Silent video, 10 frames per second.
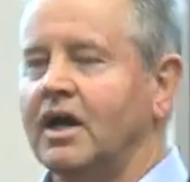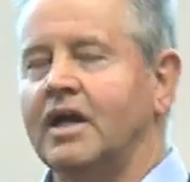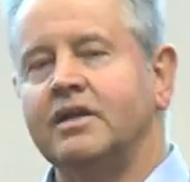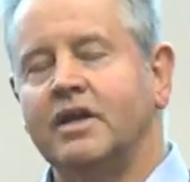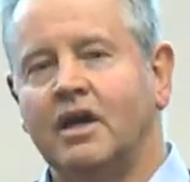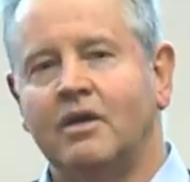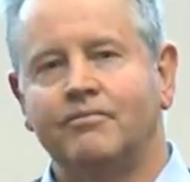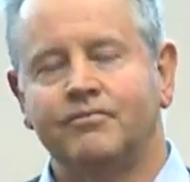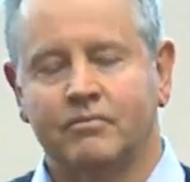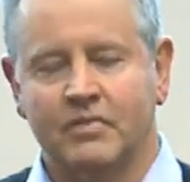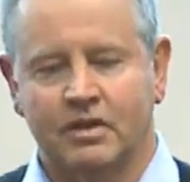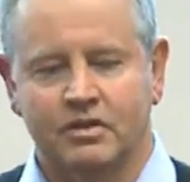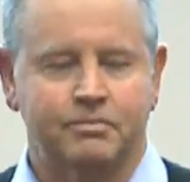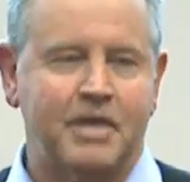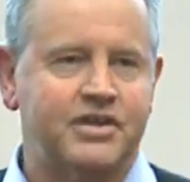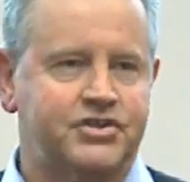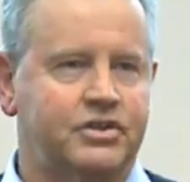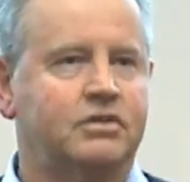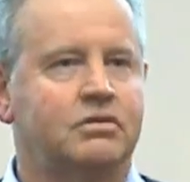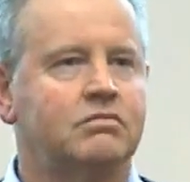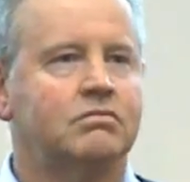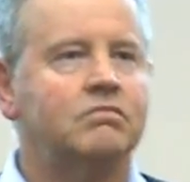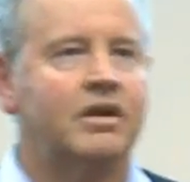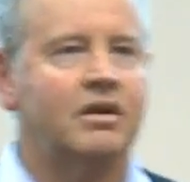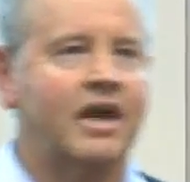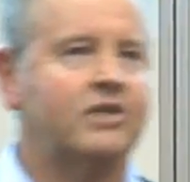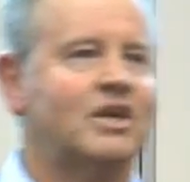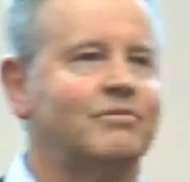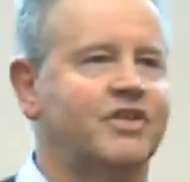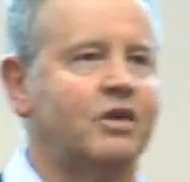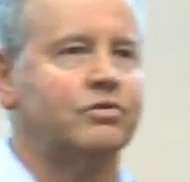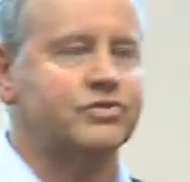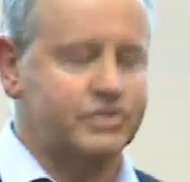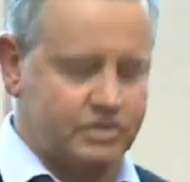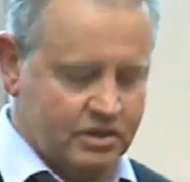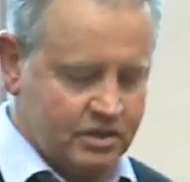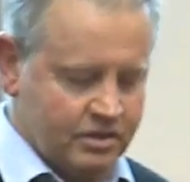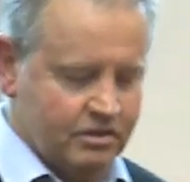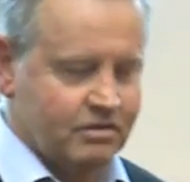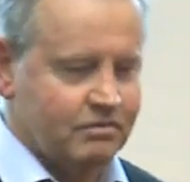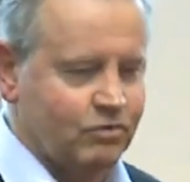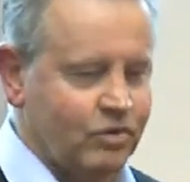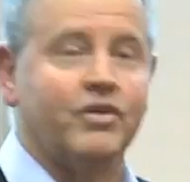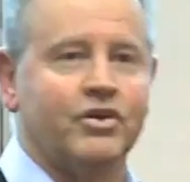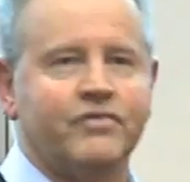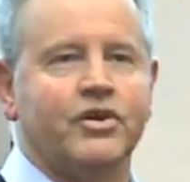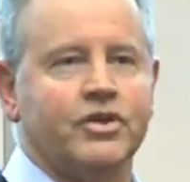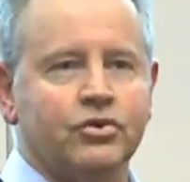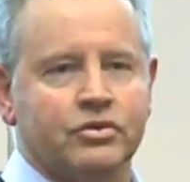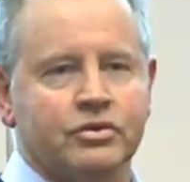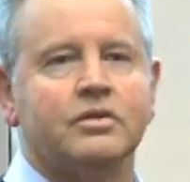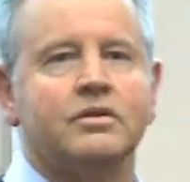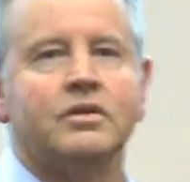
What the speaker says: And the basic outcome of that was, well, very, very good.